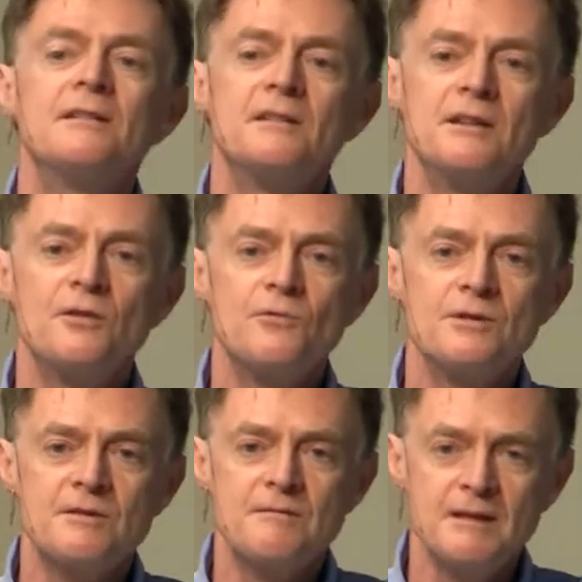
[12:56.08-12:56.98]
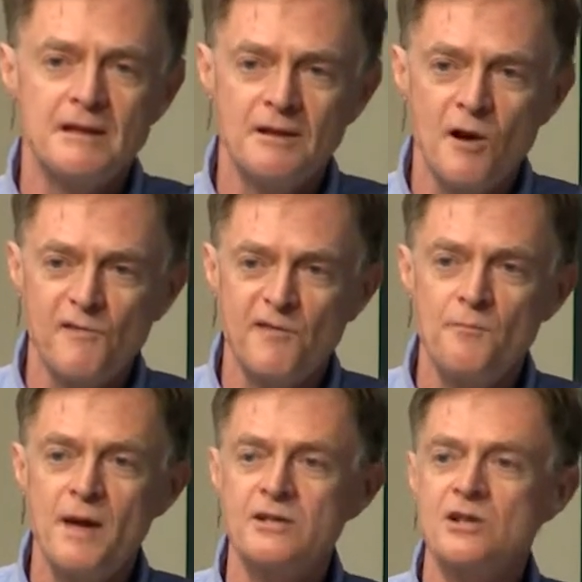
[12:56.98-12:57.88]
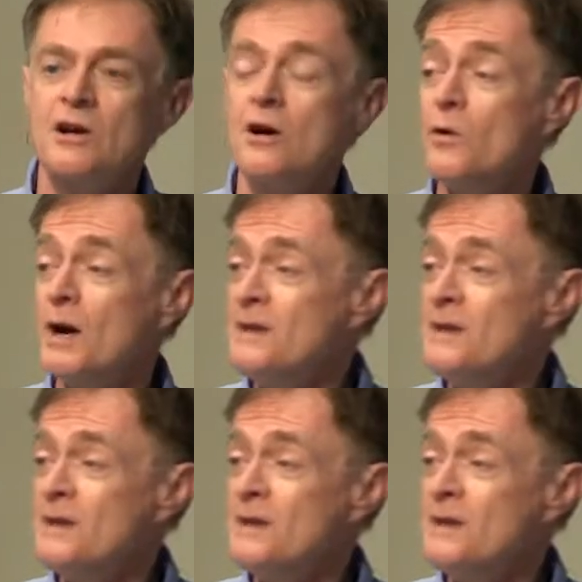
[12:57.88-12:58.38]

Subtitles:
Then there was the Gulf of Mexico,